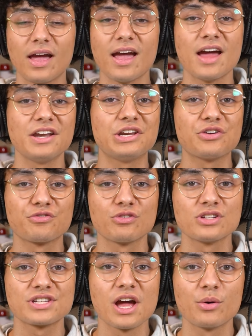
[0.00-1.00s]
Hey, ending your
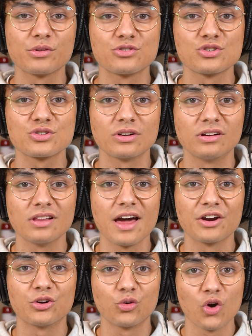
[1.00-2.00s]
freestyle with just a
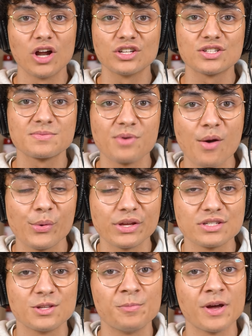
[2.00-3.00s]
lot of grunts probably
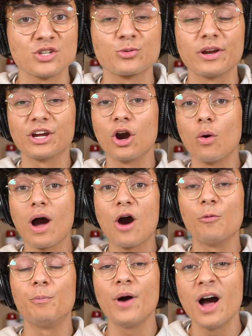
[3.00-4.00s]
isn't the best way to go
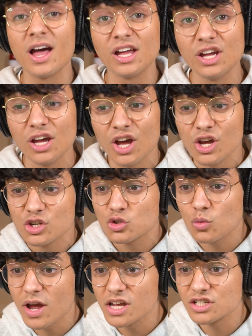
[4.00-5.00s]
out, but
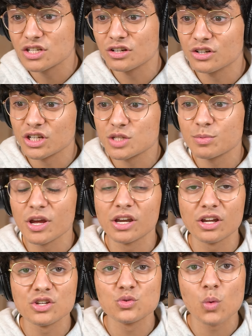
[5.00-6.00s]
Sway is here to explain
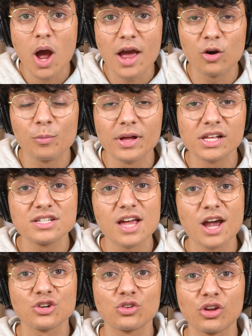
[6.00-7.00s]
to us why O'Malley's
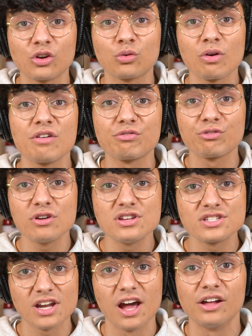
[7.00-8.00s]
actually a great
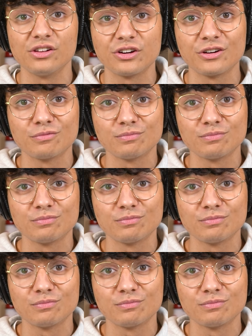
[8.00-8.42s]
freestyler.